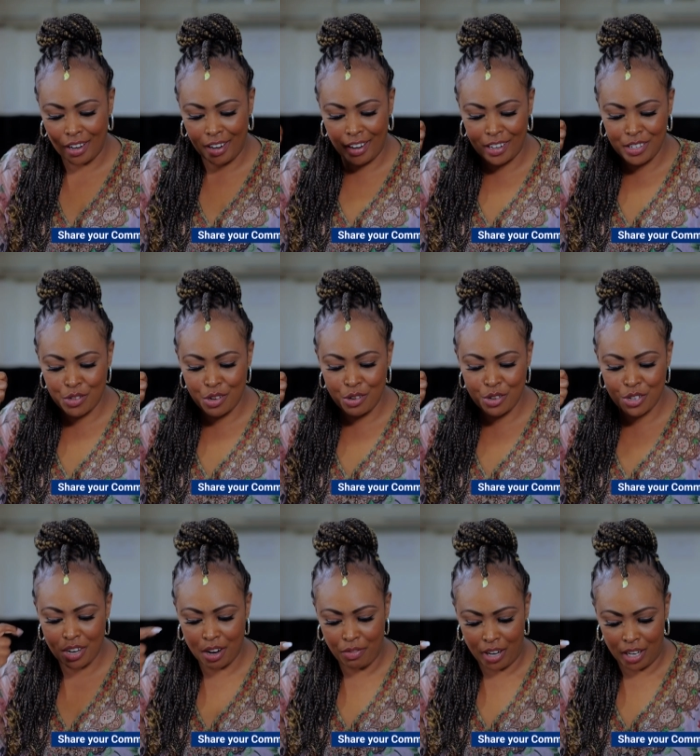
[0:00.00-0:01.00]
out again to
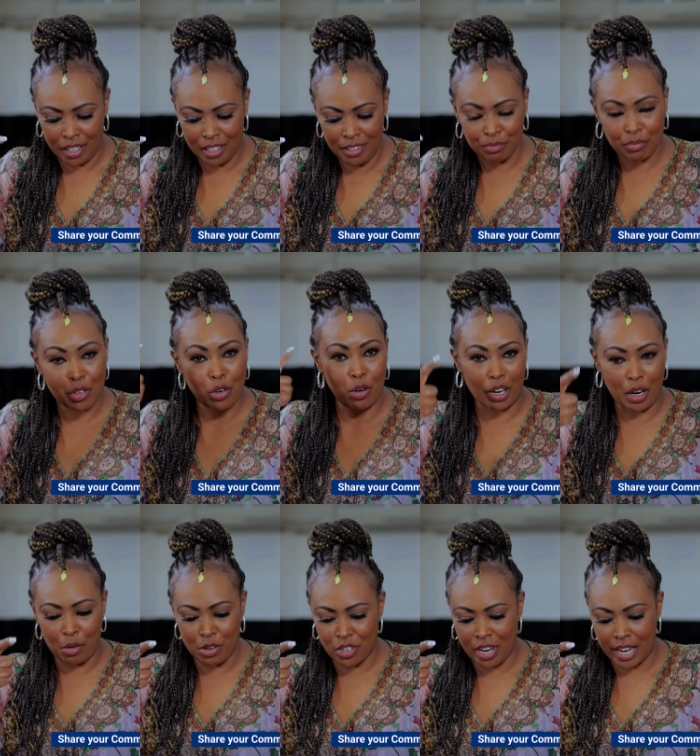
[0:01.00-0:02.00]
Chef Ali, Cooking
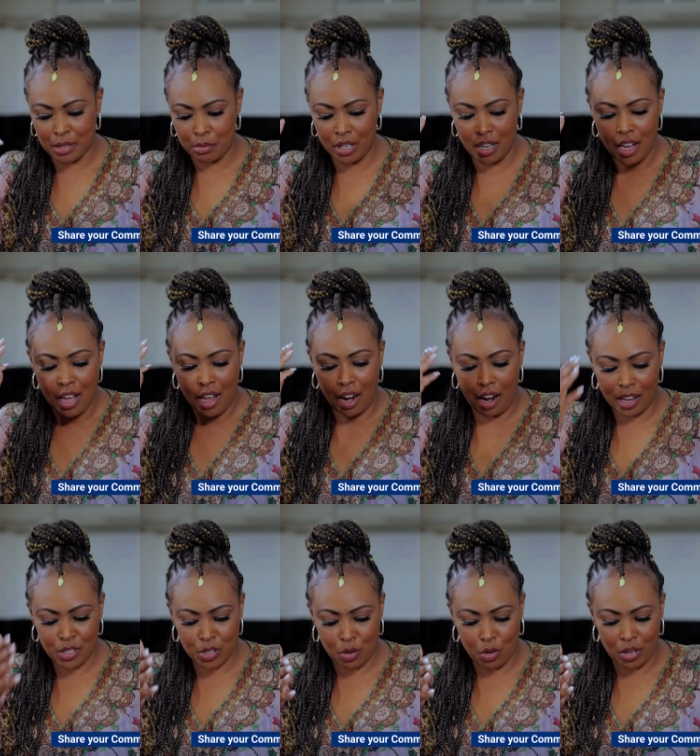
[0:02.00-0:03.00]
with Jasmine,
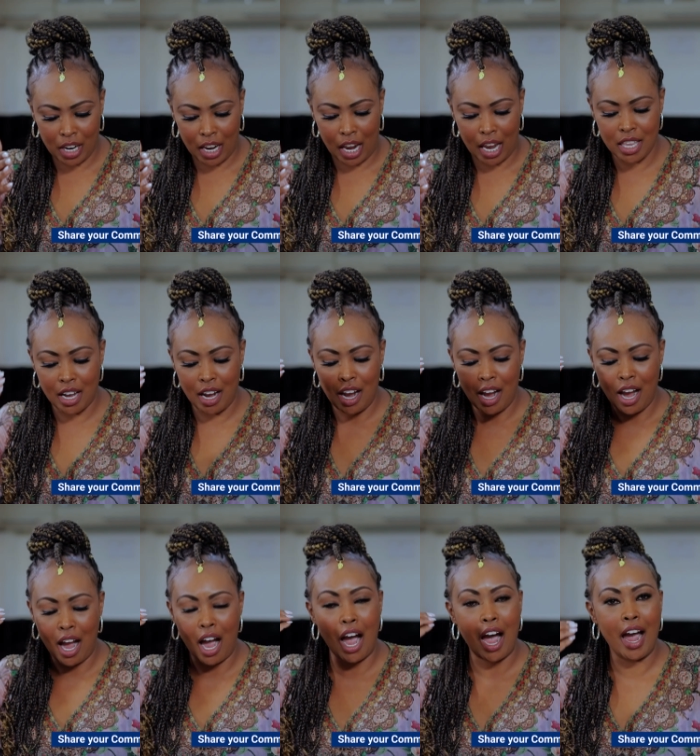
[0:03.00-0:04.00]
Let's Cook Kenya.
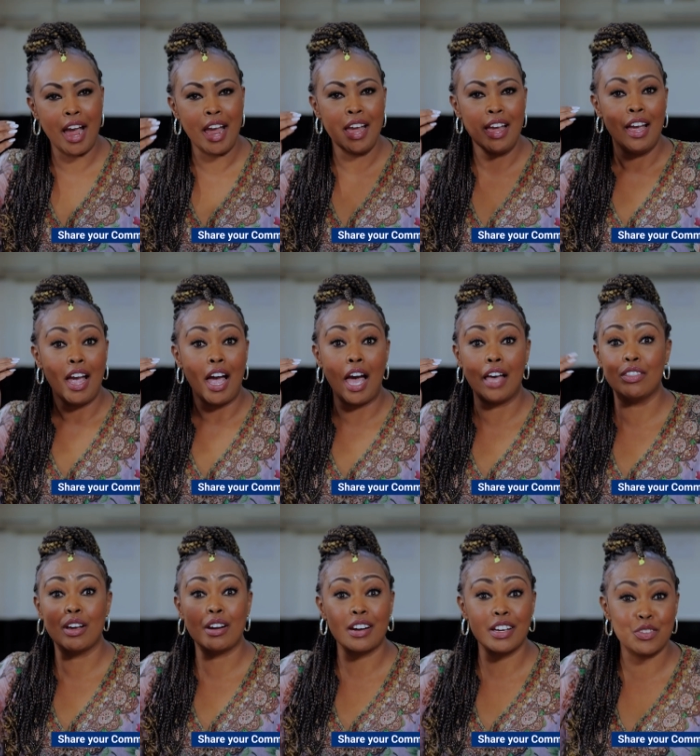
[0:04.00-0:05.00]
And
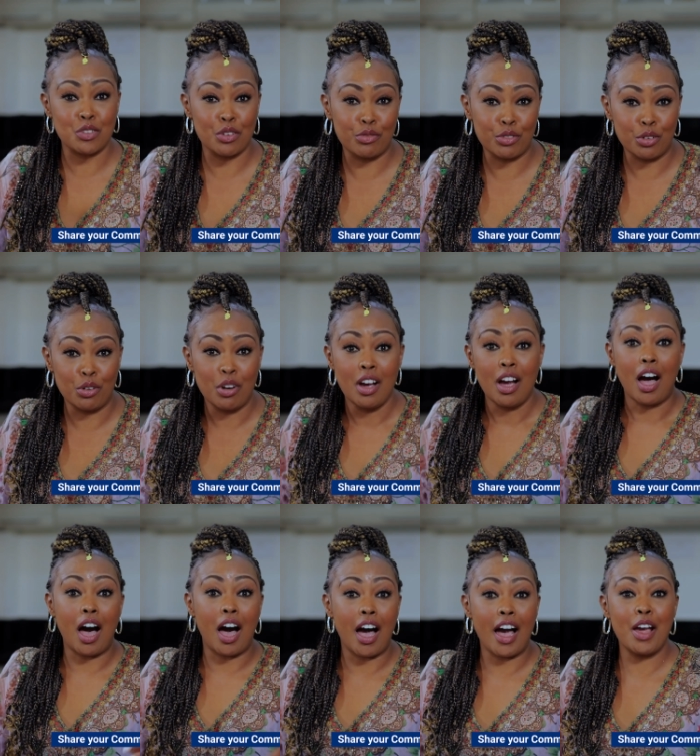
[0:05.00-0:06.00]
the rest of you,
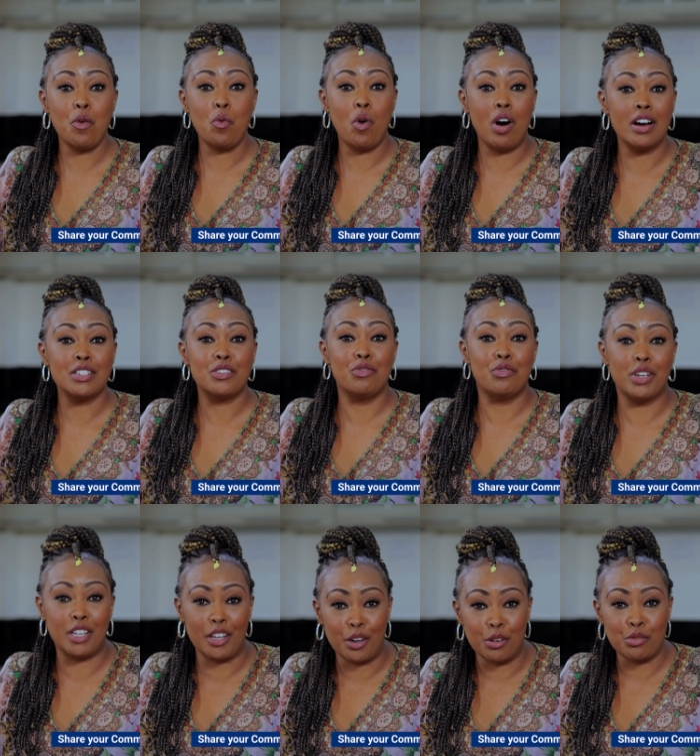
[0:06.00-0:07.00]
I want
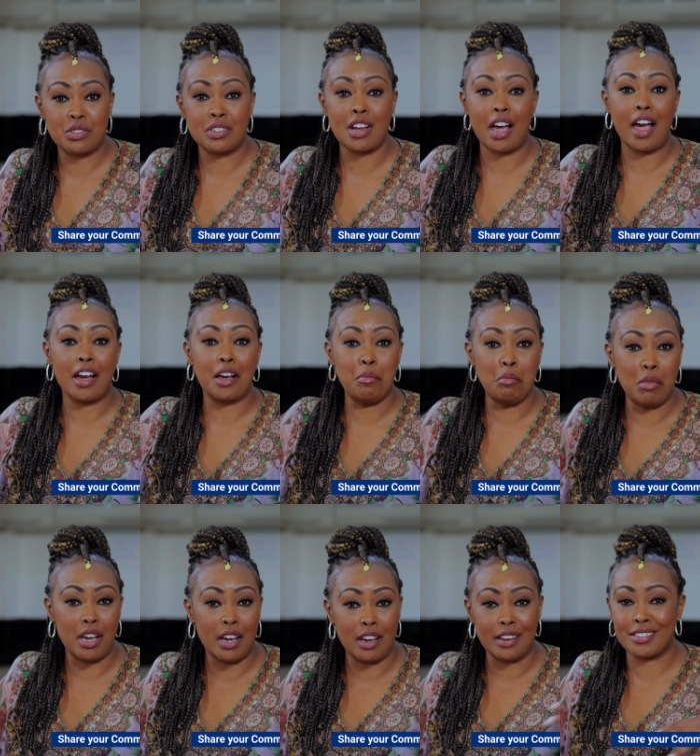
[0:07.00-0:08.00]
videos. Tag
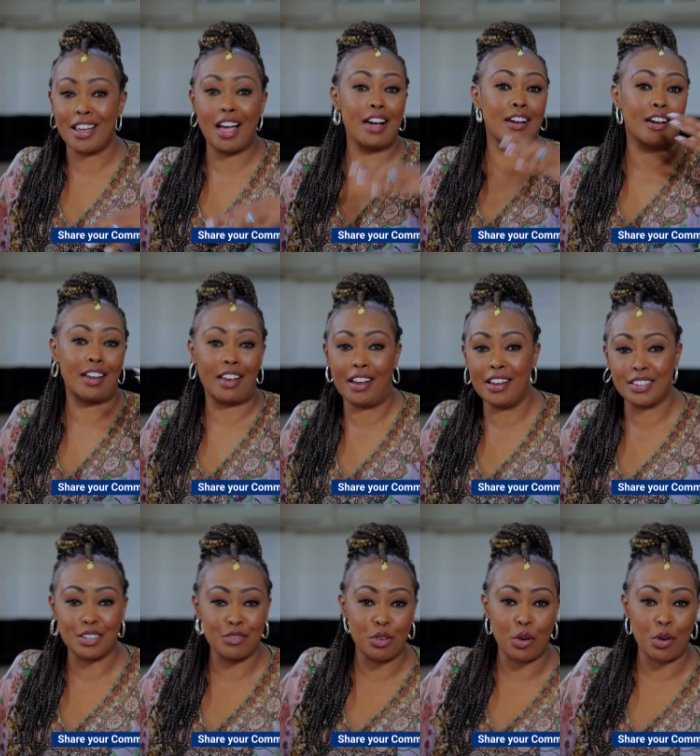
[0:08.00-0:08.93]
me, tag Kate if